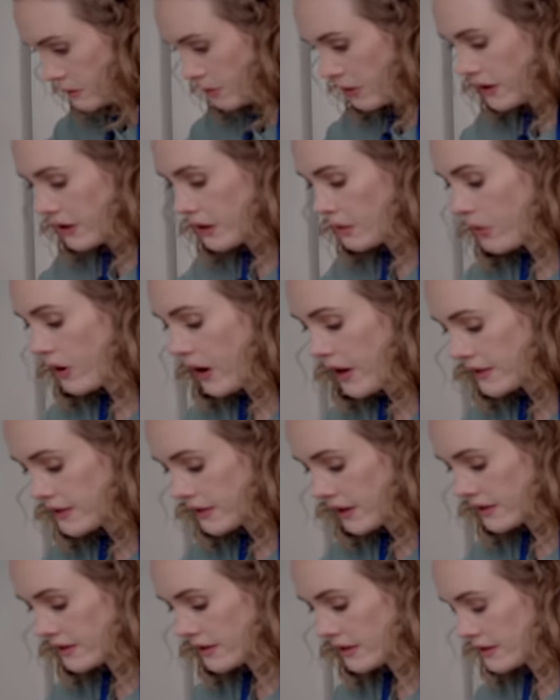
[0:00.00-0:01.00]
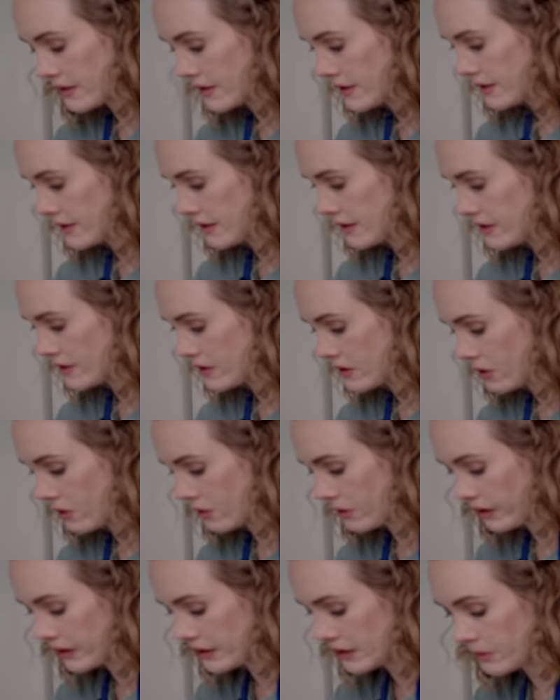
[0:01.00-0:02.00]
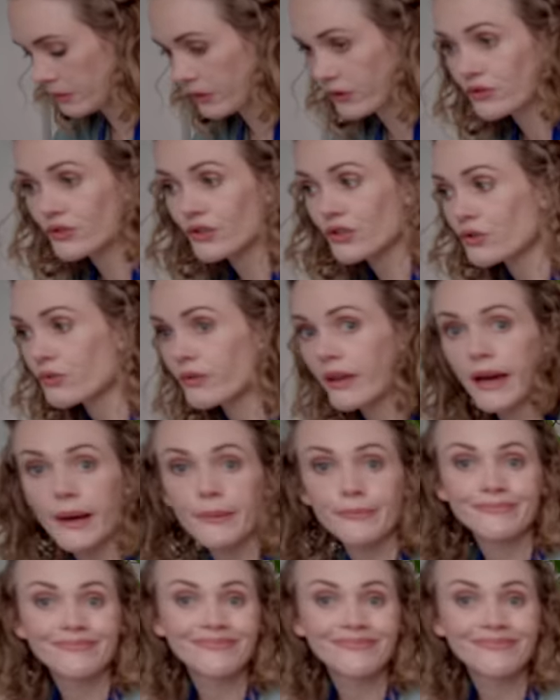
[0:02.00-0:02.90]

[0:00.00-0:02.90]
part of the process. It's totally supposed to do that.